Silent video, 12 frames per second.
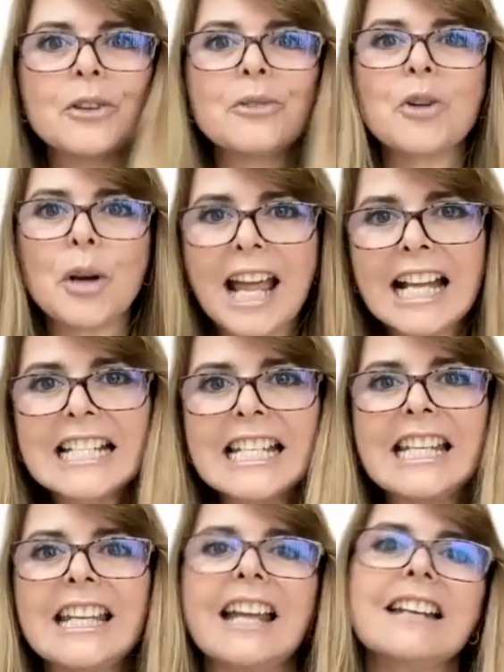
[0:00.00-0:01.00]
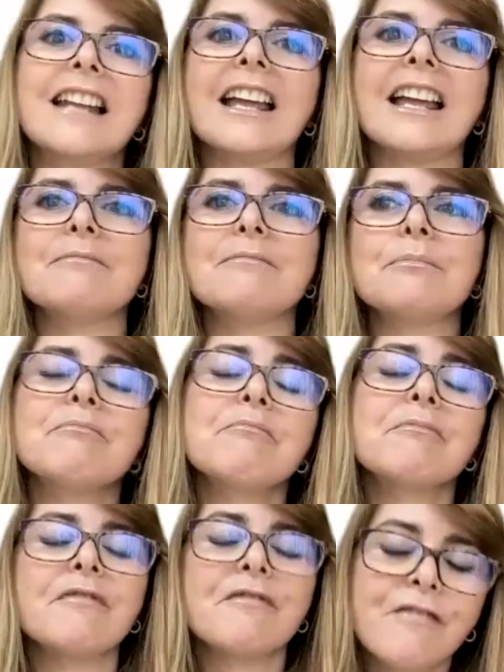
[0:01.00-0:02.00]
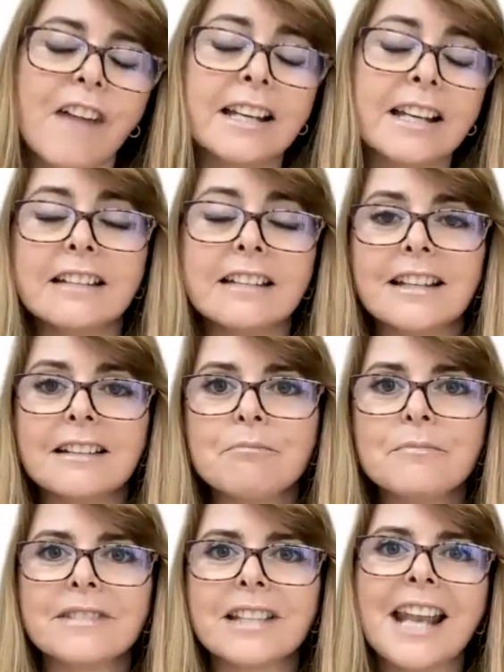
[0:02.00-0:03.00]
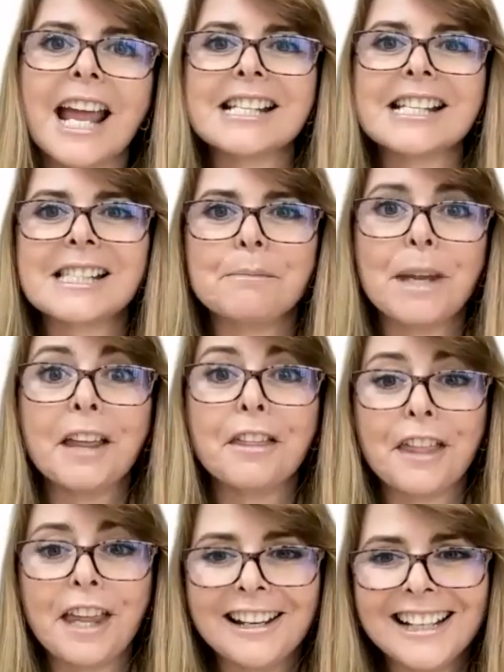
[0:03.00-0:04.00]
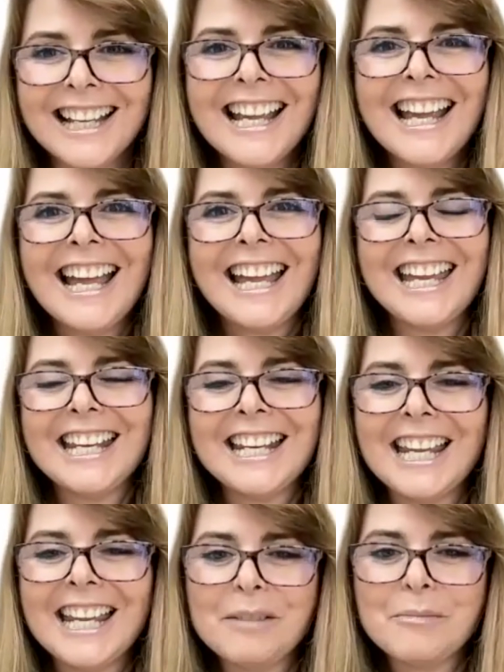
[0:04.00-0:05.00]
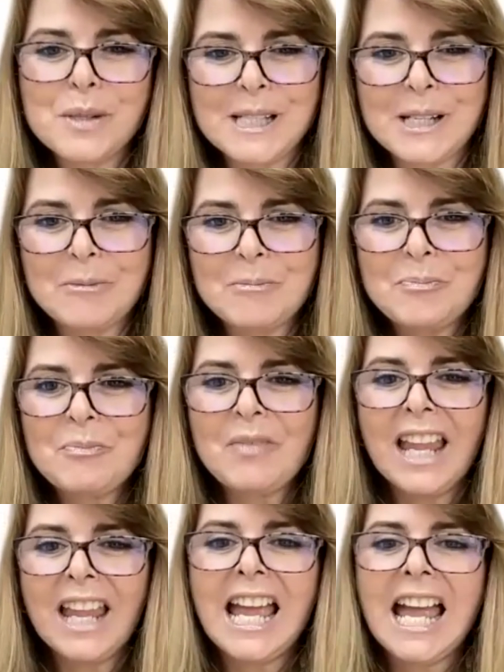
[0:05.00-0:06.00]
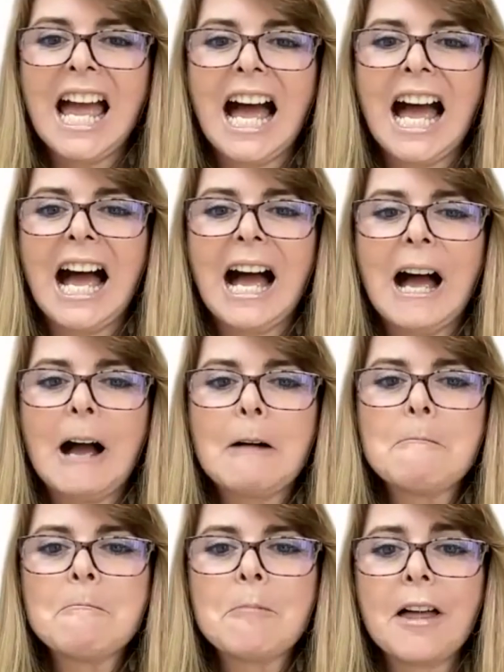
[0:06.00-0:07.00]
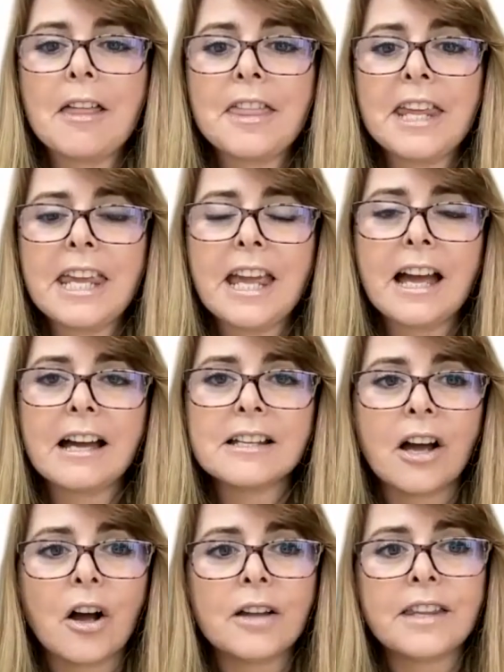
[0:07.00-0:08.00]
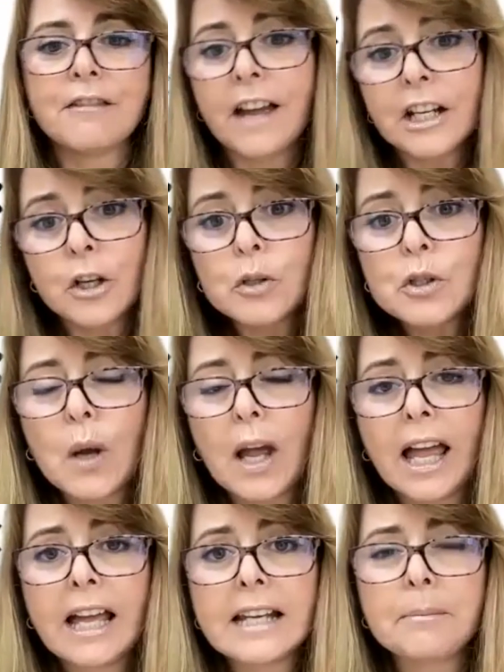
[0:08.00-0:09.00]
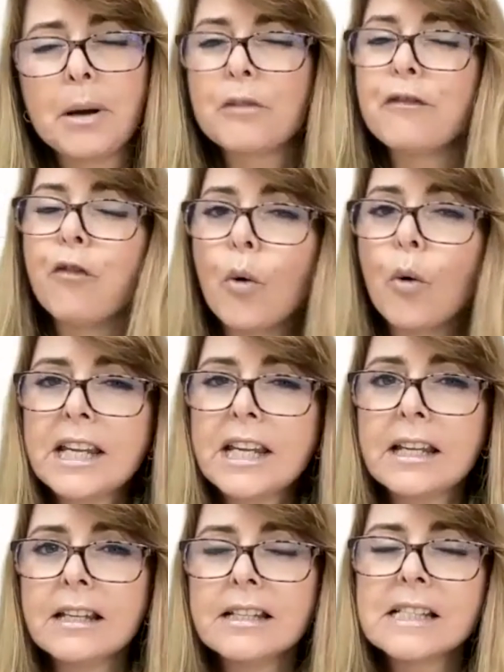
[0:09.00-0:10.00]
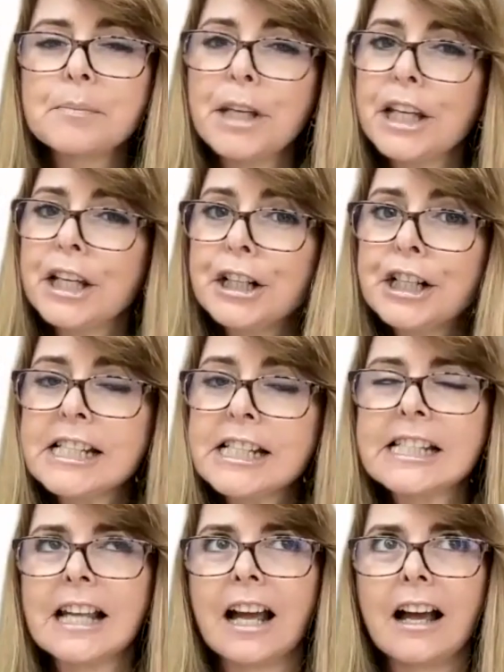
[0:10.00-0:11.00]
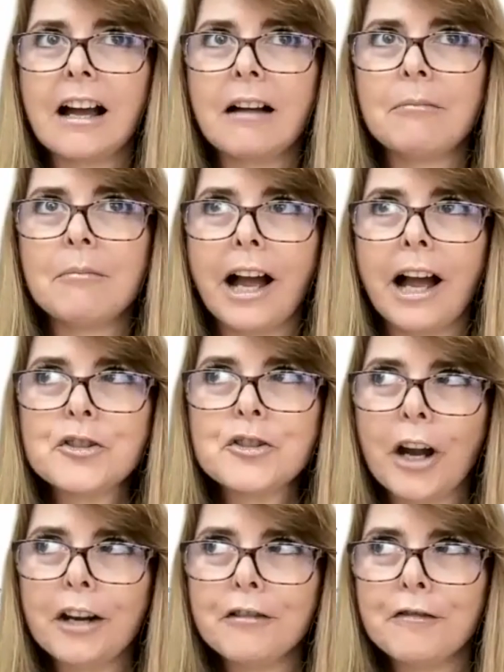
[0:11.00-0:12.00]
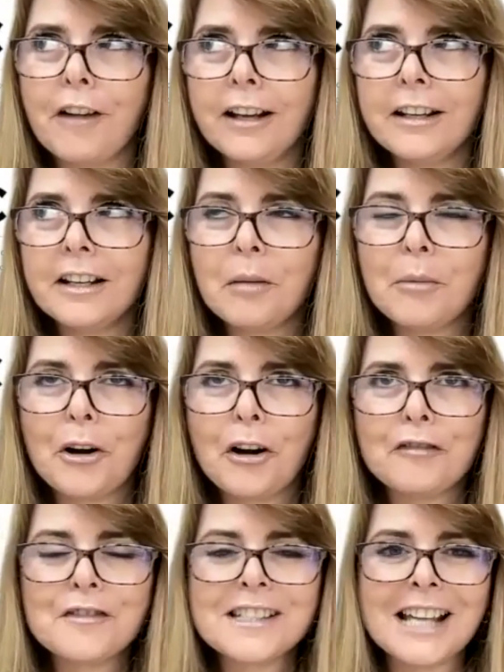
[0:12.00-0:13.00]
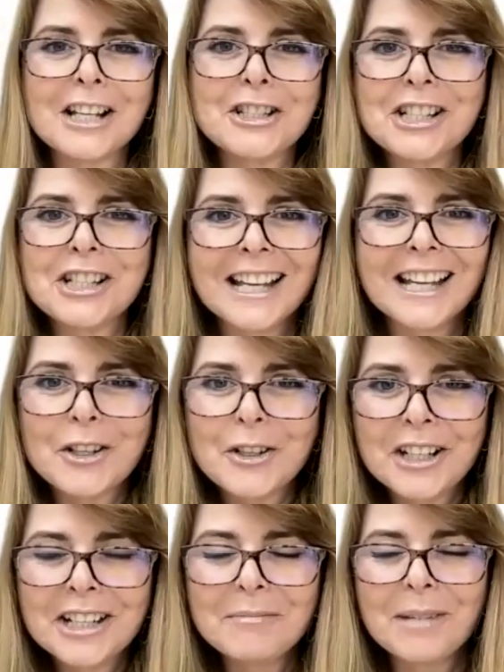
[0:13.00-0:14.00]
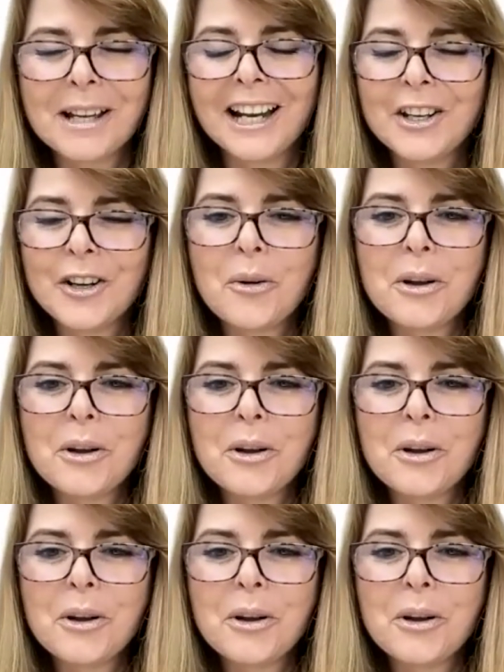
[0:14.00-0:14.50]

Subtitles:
connecting and finding the next big thing in Brazil. The event also had about 40 speakers. I tried to find a number of sessions. I couldn't, but I know